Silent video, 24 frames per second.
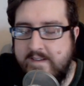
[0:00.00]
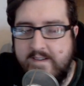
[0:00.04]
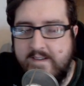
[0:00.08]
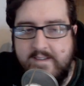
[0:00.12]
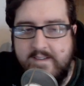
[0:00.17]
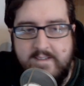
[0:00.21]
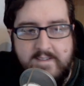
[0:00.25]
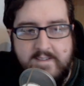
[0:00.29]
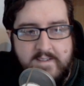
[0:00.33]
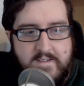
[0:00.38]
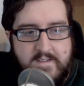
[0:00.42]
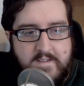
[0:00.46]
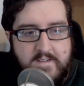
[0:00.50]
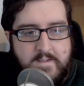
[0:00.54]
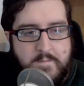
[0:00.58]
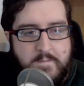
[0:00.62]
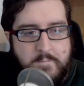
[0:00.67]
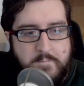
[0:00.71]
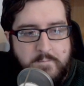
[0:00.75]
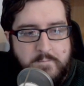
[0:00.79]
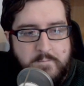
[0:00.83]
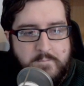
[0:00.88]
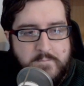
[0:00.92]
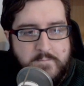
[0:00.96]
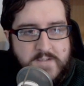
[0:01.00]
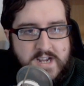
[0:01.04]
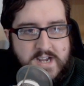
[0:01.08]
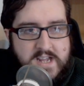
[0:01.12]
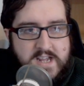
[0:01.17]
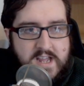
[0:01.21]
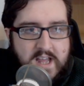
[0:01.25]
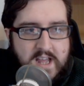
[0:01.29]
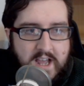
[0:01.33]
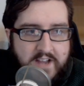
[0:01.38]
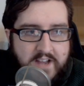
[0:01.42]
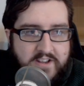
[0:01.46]

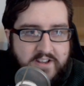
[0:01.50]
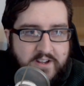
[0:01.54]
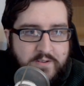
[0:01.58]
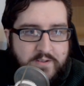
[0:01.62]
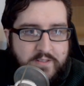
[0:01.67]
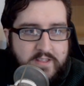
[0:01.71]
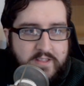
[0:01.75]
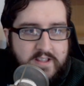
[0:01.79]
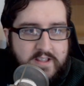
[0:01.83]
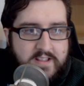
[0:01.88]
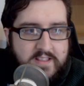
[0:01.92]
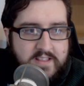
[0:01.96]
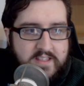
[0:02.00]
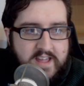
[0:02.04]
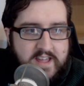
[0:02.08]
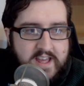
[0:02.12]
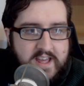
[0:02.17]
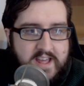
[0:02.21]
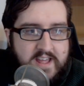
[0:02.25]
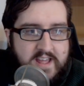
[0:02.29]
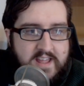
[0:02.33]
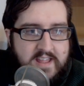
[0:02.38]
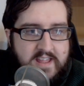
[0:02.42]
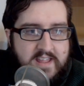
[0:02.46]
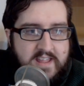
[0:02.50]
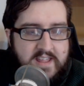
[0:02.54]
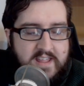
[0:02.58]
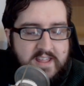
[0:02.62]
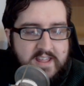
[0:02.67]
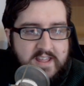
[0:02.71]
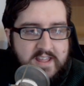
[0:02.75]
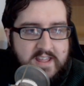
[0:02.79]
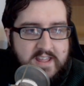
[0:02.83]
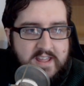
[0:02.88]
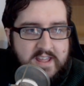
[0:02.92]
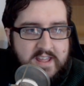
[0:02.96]
I don't think they're...
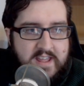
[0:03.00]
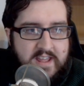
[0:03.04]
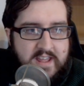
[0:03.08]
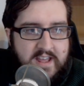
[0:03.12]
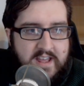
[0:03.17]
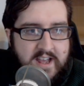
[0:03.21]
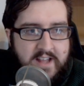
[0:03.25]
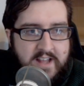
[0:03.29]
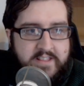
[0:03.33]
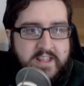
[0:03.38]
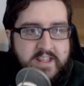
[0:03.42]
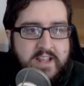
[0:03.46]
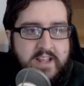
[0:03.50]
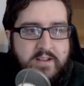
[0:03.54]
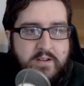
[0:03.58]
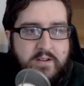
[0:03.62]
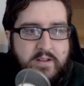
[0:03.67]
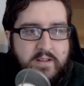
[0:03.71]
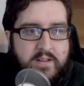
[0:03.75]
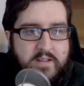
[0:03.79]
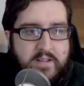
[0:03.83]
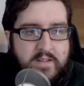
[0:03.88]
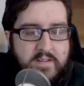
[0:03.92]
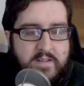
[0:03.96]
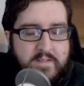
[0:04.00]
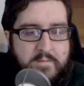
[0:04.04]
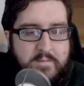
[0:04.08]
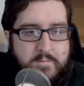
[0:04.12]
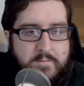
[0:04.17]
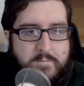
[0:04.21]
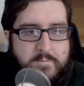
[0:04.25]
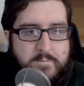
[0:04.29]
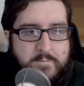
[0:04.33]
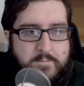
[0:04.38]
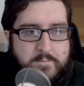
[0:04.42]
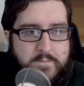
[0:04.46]
I think
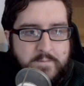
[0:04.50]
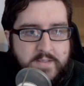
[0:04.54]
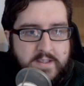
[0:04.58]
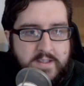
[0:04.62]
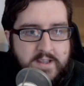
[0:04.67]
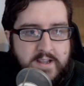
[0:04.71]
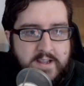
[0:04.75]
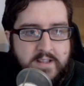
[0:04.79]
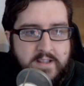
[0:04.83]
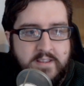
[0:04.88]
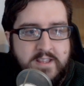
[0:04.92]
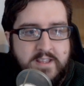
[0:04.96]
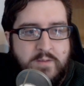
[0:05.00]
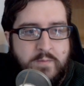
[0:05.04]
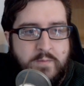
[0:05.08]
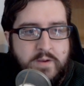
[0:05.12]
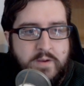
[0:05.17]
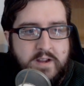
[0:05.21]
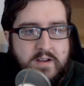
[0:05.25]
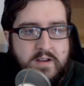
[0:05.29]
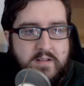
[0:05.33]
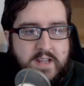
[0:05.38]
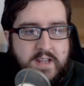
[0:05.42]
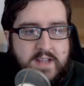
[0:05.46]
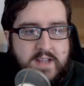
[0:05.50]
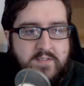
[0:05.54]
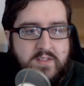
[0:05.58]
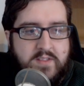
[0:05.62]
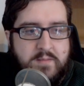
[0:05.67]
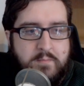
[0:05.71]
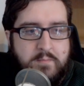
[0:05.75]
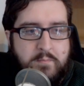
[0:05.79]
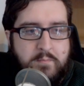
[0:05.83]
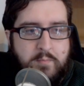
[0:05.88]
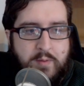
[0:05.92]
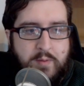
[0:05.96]
we're going to give
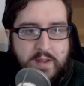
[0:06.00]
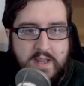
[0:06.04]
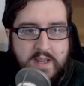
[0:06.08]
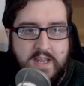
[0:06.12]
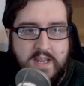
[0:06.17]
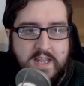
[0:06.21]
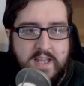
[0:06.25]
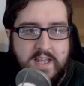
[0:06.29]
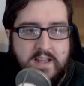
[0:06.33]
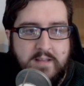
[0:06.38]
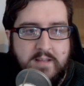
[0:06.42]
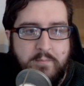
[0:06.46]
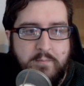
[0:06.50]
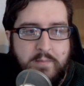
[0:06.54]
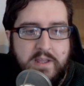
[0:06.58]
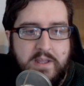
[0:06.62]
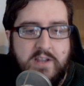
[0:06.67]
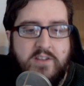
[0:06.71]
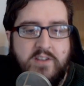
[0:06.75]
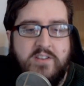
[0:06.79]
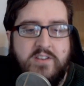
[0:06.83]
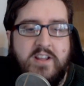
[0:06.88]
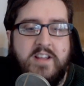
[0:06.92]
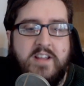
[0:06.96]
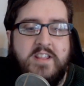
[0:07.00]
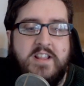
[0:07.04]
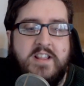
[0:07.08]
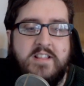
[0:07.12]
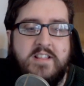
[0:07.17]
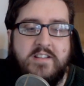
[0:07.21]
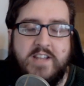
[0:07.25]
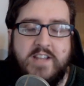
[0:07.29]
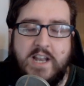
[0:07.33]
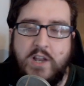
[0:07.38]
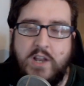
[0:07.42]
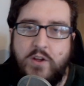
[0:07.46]
them B, because I think
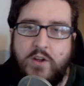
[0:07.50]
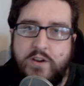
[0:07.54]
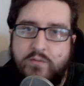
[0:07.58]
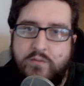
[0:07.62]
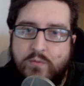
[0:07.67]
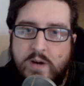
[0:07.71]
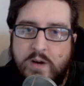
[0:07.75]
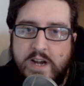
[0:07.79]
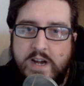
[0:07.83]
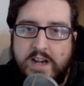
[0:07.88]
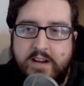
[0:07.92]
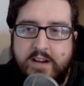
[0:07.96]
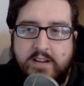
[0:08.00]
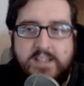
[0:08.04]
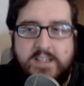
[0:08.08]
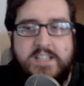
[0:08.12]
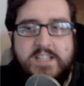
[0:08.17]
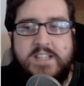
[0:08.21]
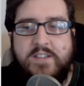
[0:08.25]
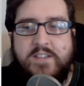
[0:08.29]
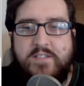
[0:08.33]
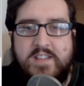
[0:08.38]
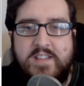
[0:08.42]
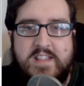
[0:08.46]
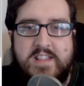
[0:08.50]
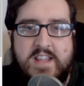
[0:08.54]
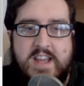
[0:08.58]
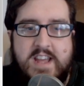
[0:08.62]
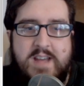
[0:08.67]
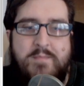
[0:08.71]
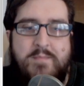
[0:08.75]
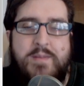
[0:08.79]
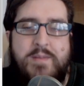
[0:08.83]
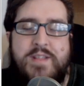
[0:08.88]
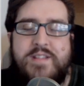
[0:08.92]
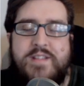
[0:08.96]
there's a lot of really nice stuff in
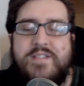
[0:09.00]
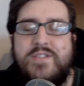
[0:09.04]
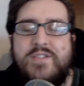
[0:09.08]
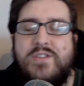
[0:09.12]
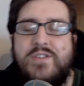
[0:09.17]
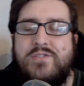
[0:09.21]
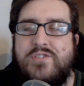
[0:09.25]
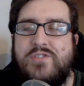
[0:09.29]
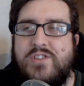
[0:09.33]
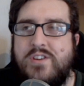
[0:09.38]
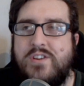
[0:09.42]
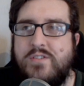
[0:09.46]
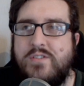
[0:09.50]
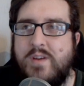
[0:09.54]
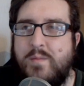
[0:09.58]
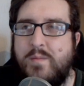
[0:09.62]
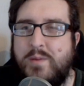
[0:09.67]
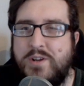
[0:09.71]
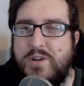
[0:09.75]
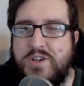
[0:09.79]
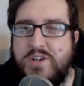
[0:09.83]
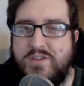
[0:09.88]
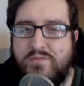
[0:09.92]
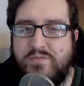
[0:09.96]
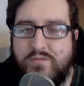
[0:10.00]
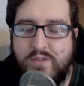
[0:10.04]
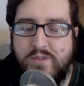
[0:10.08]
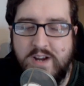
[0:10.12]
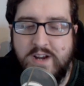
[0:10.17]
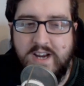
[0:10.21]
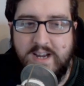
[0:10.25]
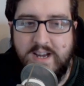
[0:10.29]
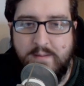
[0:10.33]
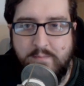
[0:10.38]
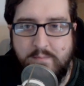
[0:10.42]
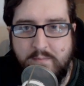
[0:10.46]
there, but then there's also a bunch of
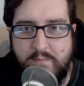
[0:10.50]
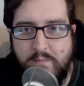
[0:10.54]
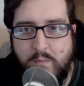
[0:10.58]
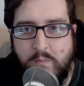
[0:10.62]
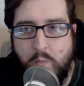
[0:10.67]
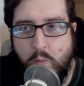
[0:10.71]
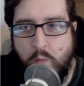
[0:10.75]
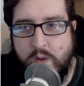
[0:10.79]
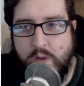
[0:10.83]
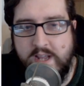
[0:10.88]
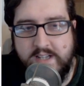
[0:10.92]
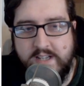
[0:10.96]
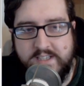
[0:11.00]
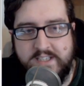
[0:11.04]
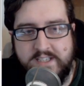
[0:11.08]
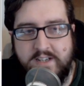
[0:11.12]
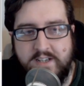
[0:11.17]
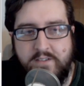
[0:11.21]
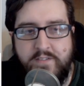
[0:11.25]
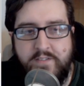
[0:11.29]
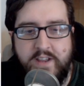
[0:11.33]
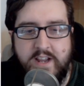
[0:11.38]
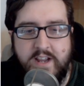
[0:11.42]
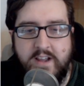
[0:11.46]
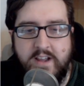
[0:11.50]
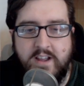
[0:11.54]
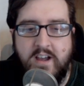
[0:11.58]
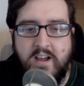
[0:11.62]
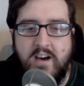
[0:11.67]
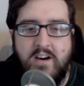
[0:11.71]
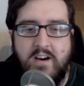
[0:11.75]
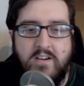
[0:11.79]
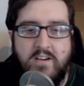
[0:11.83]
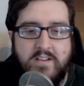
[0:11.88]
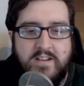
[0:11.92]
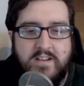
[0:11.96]
really weird stuff that I
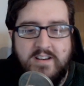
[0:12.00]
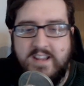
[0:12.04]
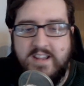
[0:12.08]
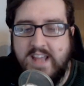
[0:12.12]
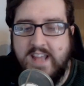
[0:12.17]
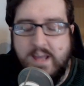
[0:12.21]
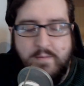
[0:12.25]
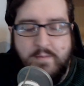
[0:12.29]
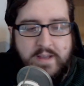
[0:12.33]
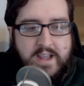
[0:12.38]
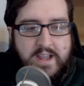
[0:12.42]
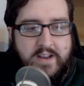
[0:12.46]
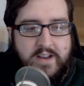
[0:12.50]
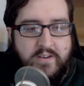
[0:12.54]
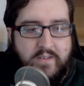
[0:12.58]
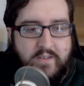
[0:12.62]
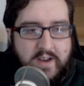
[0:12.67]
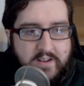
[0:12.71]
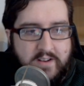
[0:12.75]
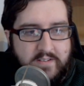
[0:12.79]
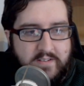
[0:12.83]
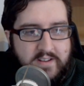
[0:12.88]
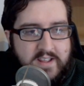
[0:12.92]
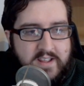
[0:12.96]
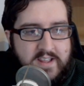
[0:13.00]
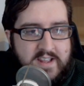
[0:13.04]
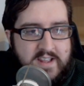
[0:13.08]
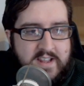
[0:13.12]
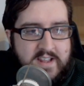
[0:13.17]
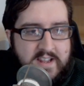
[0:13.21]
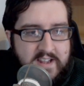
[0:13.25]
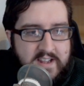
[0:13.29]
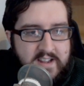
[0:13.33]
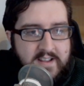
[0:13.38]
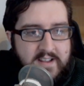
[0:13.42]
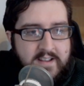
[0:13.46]
can't get my head around.
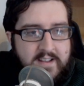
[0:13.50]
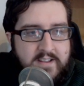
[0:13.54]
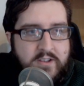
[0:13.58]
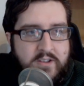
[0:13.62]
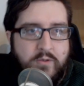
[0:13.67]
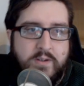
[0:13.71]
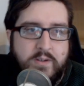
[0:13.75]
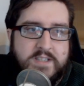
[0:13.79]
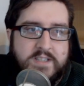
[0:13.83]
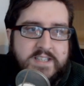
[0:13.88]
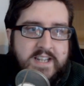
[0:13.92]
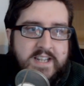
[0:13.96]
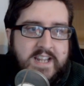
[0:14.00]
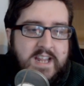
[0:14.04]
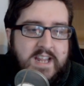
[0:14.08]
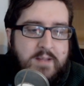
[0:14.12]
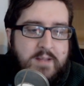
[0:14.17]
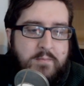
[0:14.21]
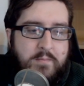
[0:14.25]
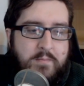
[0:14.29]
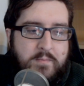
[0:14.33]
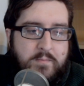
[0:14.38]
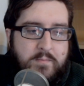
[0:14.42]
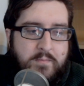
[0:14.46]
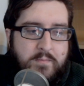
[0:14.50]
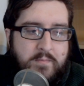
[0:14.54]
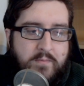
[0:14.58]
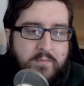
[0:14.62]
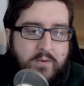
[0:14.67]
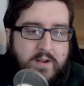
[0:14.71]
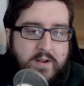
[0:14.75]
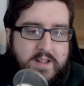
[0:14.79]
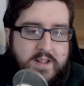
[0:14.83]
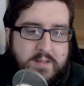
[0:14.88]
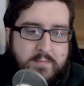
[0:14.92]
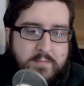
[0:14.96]
So we'll stick him
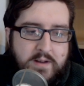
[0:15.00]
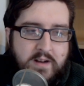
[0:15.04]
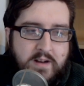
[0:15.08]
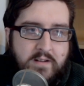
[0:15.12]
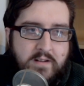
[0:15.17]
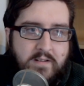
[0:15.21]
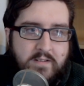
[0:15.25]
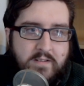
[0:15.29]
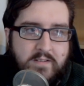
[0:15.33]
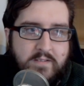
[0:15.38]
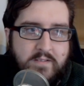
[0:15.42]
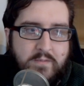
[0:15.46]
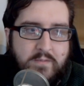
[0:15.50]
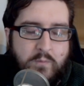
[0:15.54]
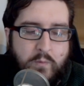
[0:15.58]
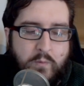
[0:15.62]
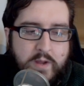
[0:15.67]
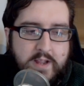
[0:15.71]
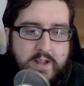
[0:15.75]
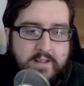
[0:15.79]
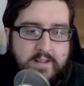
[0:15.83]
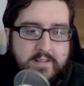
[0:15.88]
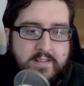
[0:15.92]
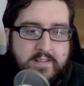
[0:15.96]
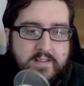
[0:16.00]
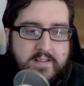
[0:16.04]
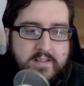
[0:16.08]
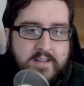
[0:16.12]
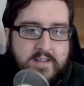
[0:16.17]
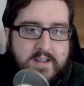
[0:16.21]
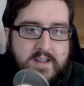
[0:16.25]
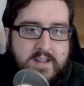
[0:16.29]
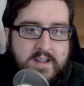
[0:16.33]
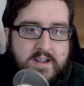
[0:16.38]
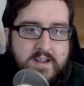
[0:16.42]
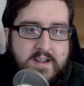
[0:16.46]
right in the middle with
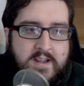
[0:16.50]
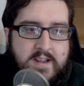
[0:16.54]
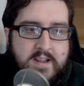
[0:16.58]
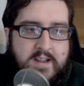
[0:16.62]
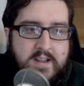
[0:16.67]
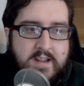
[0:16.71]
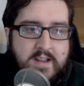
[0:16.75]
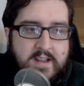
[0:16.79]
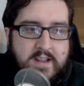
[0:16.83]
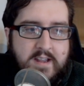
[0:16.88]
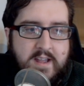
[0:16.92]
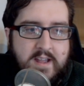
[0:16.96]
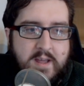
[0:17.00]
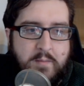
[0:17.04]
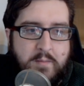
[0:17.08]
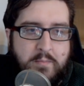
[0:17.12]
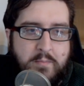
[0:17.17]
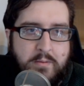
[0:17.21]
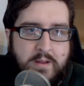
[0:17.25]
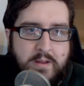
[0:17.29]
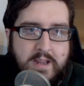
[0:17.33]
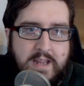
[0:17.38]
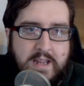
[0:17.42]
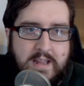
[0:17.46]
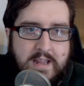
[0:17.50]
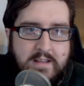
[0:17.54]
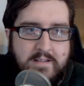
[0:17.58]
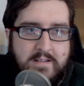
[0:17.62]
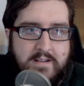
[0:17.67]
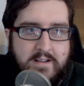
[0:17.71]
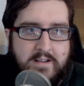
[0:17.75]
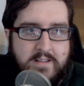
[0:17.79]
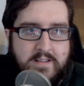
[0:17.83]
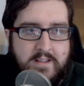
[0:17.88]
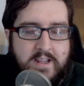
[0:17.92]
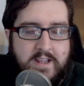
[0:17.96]
a B,
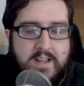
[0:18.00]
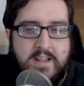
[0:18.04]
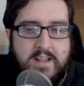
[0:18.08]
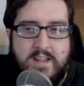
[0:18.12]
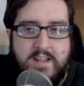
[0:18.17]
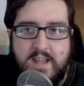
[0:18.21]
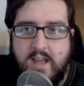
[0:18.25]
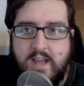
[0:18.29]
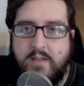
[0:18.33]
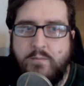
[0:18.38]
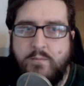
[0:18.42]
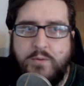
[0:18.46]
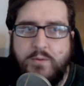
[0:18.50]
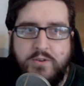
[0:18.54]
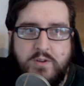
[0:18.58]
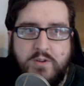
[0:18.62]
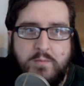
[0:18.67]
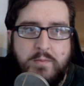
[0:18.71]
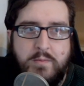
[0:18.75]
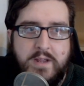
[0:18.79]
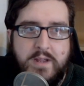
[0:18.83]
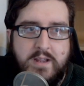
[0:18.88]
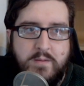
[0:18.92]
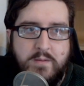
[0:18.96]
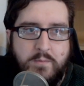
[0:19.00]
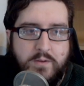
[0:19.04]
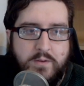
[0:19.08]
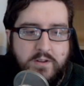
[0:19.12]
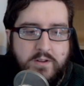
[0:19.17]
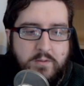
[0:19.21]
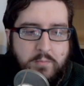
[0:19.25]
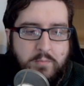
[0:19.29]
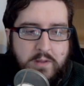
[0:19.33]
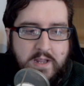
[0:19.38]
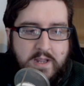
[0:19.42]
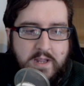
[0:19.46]
I think. Yeah, we'll do B. We'll do B.